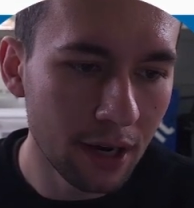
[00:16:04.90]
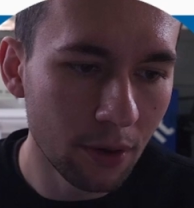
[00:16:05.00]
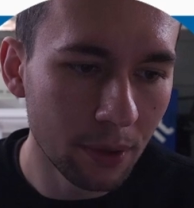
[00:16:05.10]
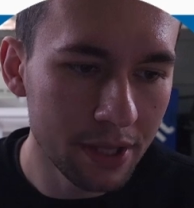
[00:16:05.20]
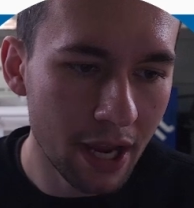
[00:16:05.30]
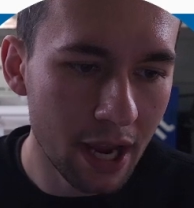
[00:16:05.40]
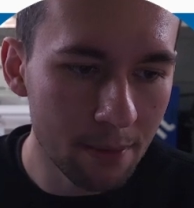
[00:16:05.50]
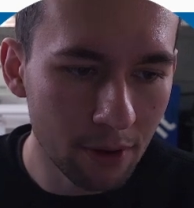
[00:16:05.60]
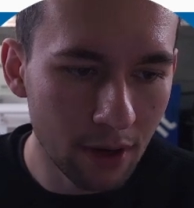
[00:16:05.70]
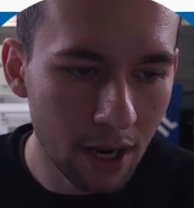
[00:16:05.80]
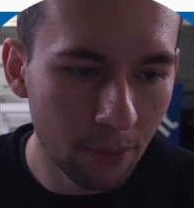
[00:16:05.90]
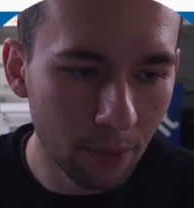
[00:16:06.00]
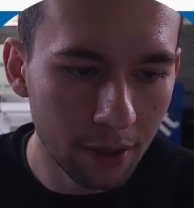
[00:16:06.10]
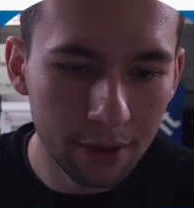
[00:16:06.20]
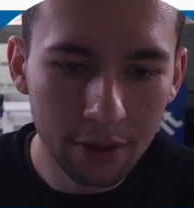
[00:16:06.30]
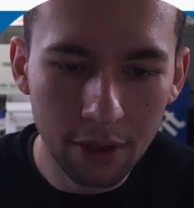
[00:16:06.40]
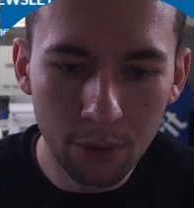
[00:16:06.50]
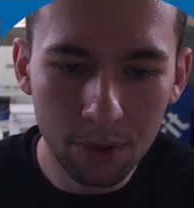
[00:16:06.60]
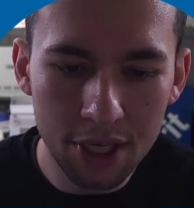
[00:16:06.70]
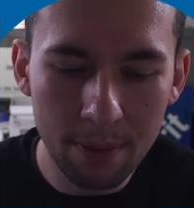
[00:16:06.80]
out what diameter I want,
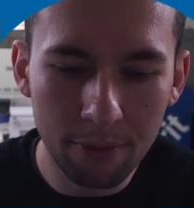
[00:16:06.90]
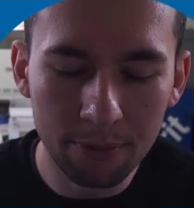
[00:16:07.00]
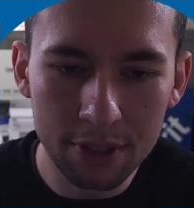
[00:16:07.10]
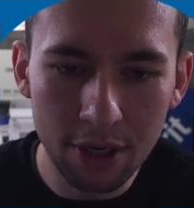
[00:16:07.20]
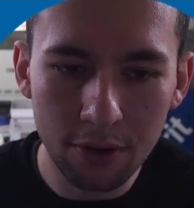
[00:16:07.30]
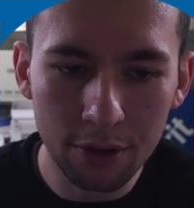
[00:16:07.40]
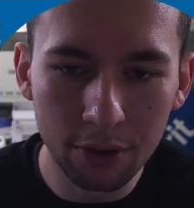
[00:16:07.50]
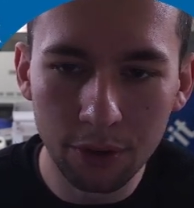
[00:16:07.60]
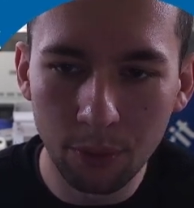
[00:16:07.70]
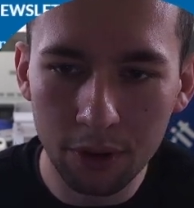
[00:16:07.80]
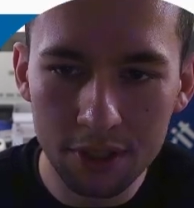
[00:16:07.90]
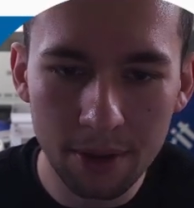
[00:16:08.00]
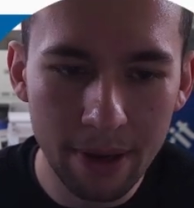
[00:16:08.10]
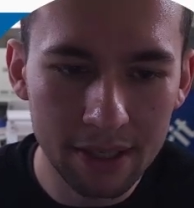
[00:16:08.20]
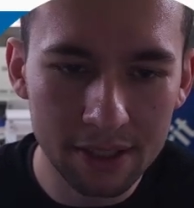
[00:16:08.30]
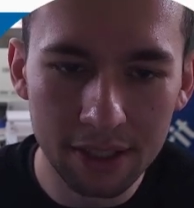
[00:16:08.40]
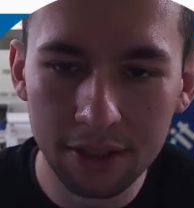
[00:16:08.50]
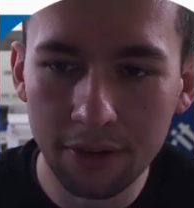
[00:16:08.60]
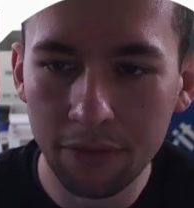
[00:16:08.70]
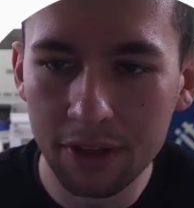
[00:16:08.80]
what type of material it works the best
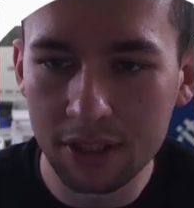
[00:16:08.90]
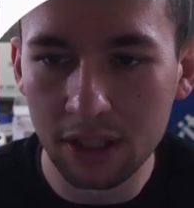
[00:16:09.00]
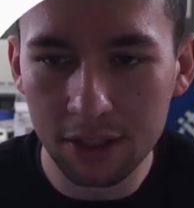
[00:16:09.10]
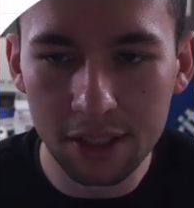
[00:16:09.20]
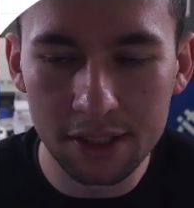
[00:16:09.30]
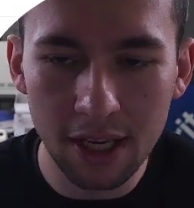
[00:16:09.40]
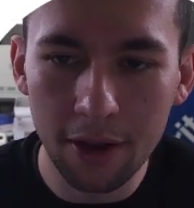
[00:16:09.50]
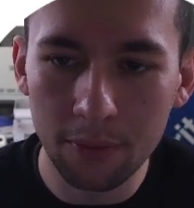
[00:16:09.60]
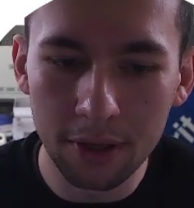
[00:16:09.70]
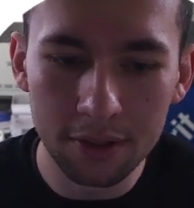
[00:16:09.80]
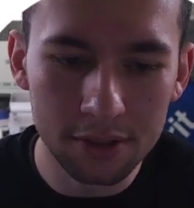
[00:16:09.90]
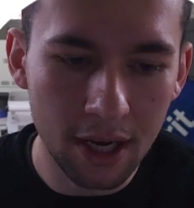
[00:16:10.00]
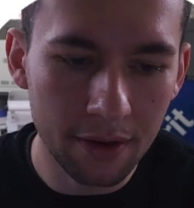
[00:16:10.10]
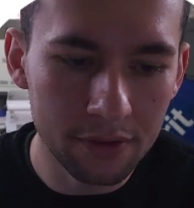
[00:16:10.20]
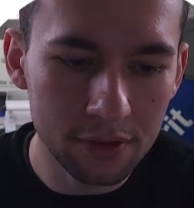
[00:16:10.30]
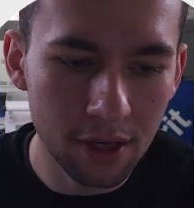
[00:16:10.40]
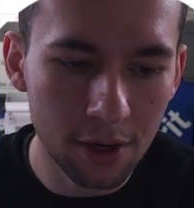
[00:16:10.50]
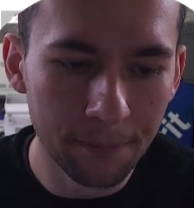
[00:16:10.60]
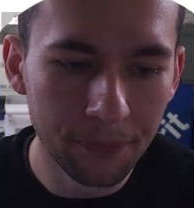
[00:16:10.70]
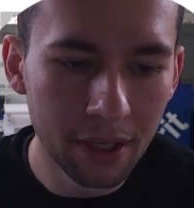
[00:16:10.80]
in. This site runs kind of slow.